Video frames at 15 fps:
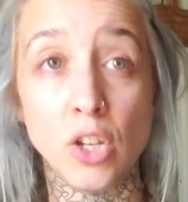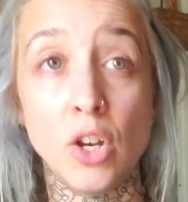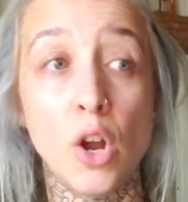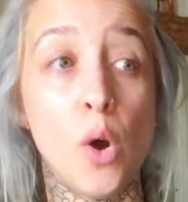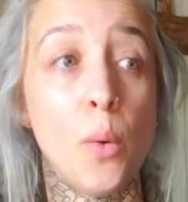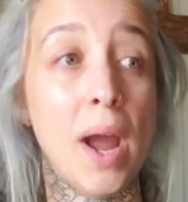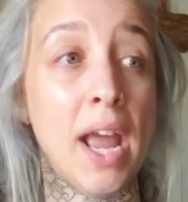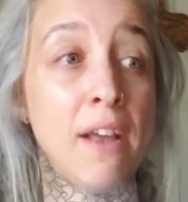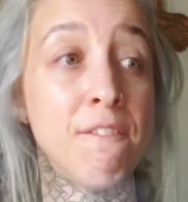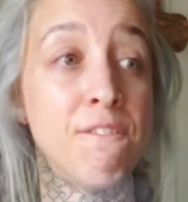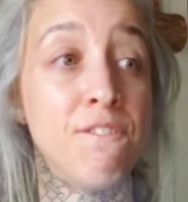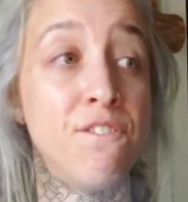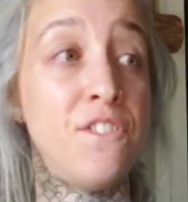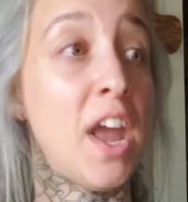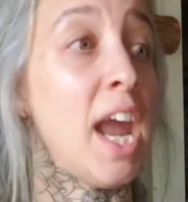you know, a
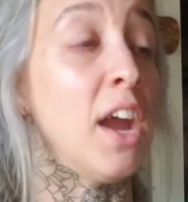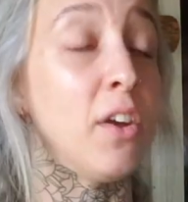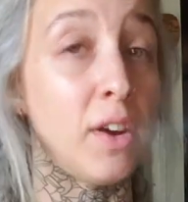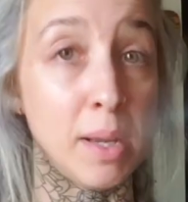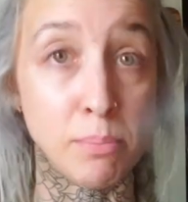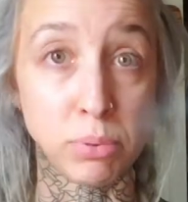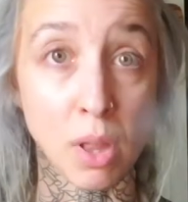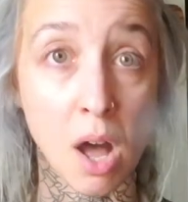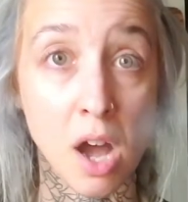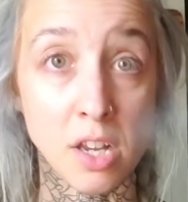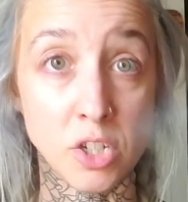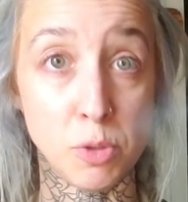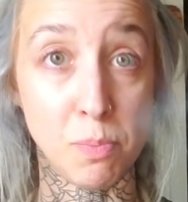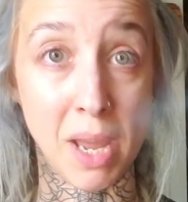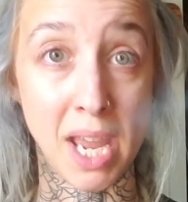very
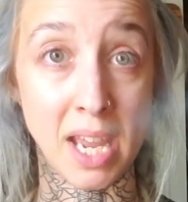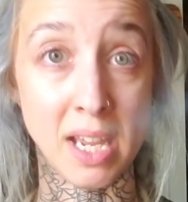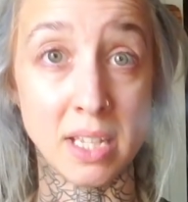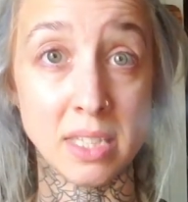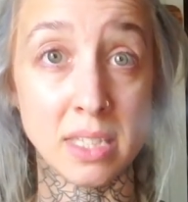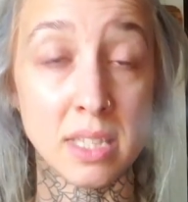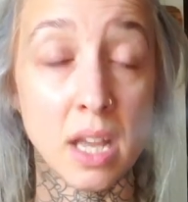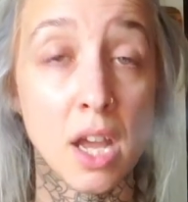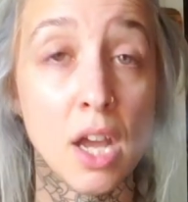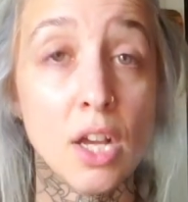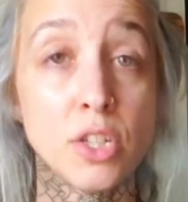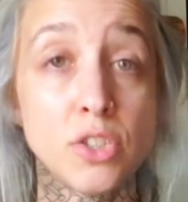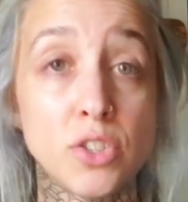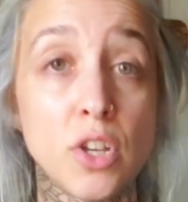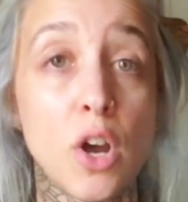blonde base.
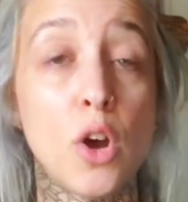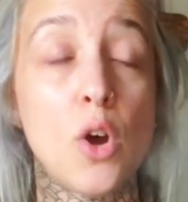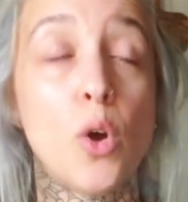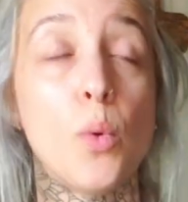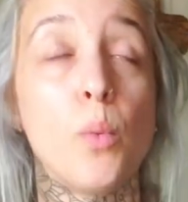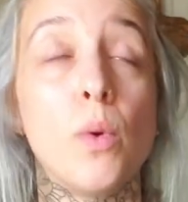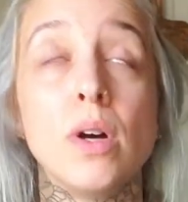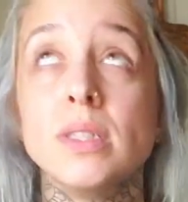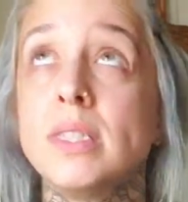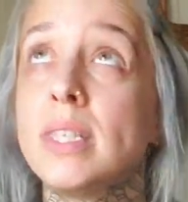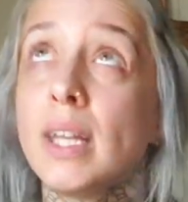So once